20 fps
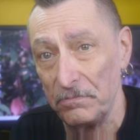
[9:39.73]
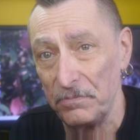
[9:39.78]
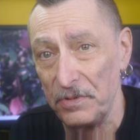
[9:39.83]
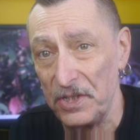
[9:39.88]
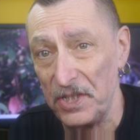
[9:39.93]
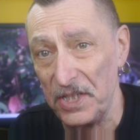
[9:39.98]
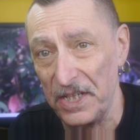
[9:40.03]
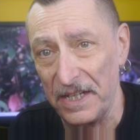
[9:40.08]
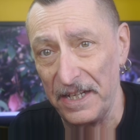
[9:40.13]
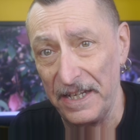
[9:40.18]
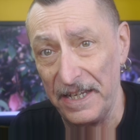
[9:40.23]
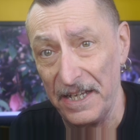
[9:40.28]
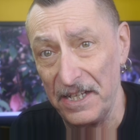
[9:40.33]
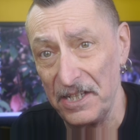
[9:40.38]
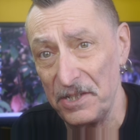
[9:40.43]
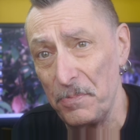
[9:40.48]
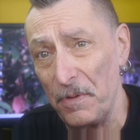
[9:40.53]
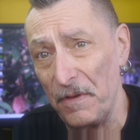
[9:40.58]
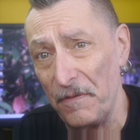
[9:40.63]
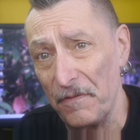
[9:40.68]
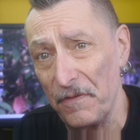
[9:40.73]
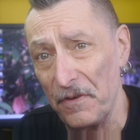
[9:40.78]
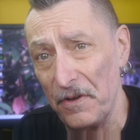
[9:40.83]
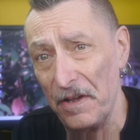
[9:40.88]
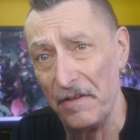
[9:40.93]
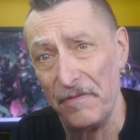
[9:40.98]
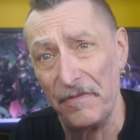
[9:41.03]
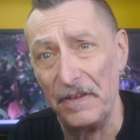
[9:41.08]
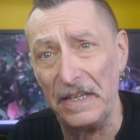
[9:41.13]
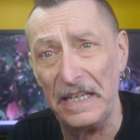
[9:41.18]
particularly
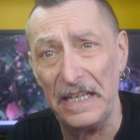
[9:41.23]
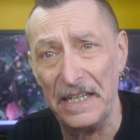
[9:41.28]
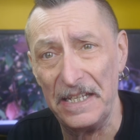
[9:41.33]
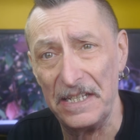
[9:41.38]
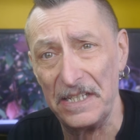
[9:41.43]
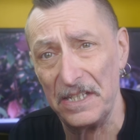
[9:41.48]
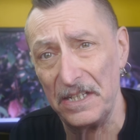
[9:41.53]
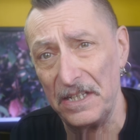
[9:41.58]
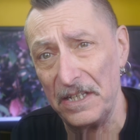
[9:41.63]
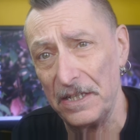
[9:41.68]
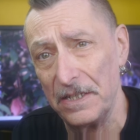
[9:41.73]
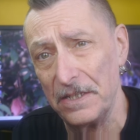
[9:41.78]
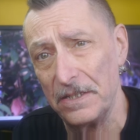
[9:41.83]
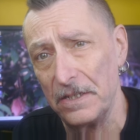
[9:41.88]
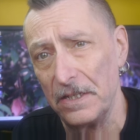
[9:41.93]
HP5, for years and years